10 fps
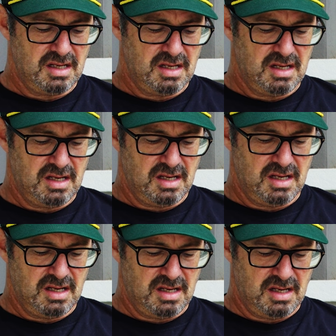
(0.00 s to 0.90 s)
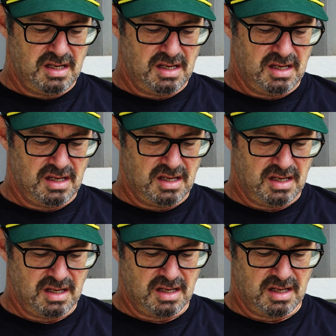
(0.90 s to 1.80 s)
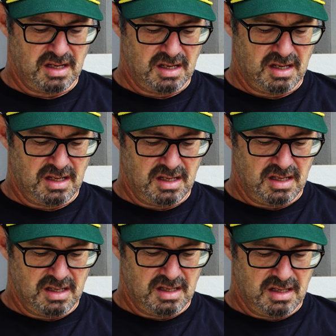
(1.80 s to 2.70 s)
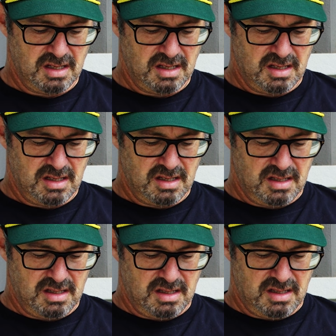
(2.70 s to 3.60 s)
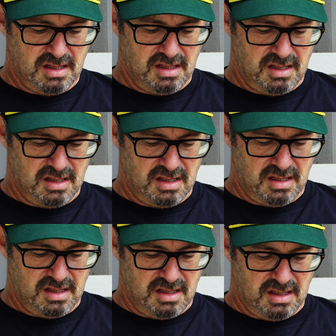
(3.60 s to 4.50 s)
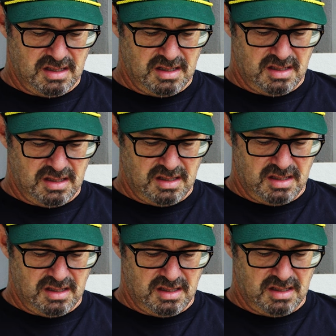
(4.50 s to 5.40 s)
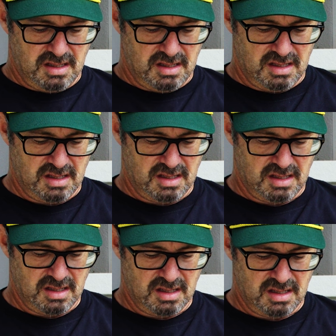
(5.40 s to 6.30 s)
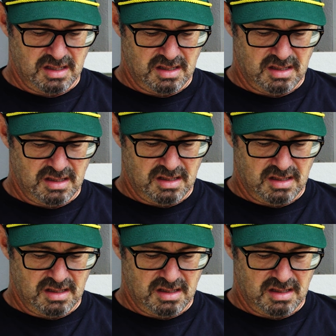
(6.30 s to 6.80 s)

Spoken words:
This person isn't speaking.